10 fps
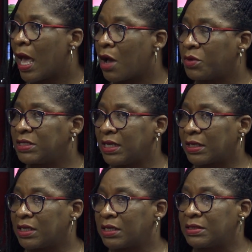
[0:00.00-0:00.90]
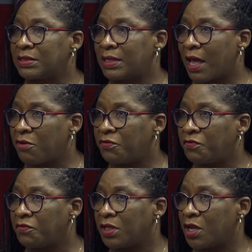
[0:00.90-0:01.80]
our technical
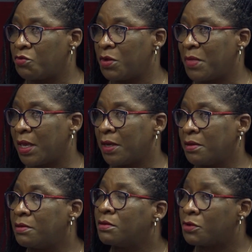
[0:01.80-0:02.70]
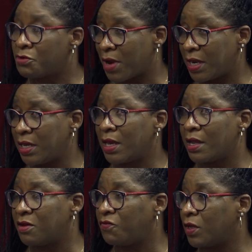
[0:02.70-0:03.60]
staff, they remain ready
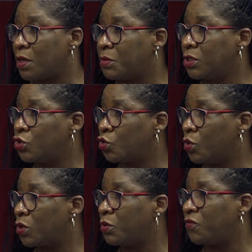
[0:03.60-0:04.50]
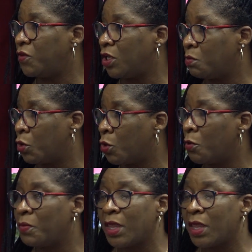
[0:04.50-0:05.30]
and available to work with NIMO